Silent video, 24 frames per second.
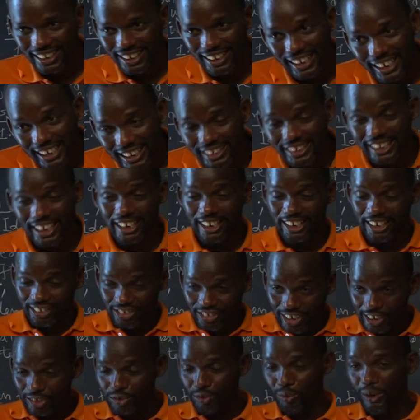It can
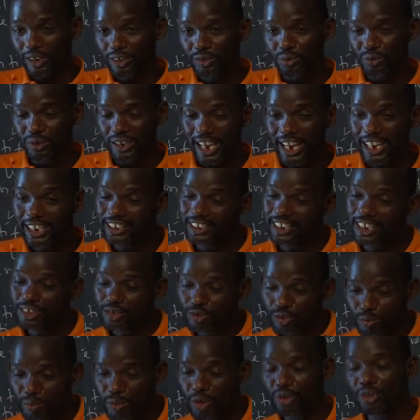reject work today, then
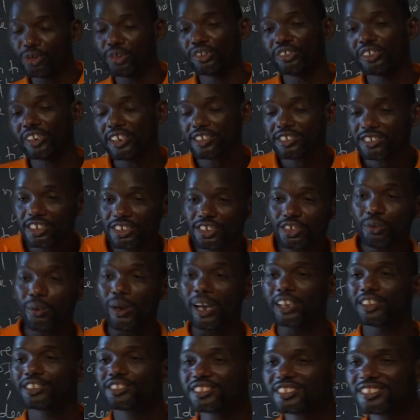tomorrow you test it, it
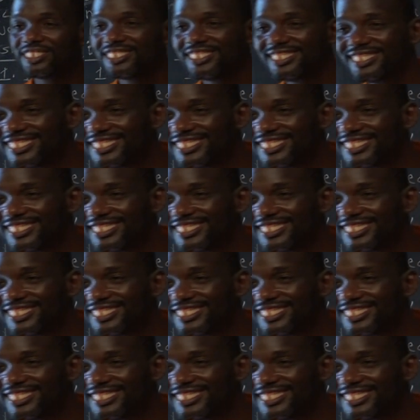works.